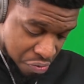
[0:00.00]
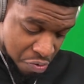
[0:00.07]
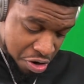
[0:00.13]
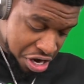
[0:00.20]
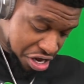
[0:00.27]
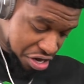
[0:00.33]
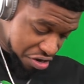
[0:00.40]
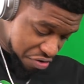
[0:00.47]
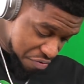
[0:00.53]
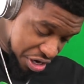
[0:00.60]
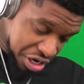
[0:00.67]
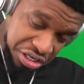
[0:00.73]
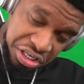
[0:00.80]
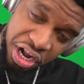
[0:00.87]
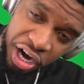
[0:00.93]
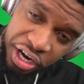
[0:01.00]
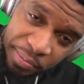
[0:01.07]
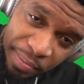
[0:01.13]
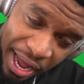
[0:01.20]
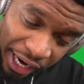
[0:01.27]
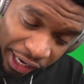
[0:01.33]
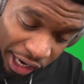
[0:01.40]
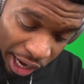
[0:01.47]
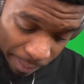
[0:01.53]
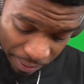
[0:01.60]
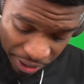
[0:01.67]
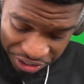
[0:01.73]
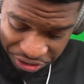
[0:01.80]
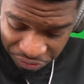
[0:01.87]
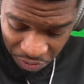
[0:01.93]
We can we can start it back up.
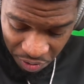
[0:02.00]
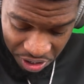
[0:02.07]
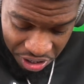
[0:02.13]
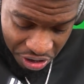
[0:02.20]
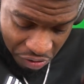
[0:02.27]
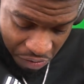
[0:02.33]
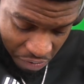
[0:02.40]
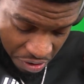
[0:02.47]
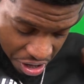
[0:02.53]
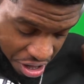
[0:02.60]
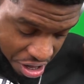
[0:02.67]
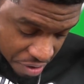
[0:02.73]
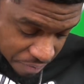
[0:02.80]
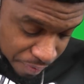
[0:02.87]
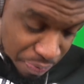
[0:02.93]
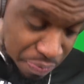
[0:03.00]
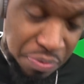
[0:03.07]
I just wanted to uh,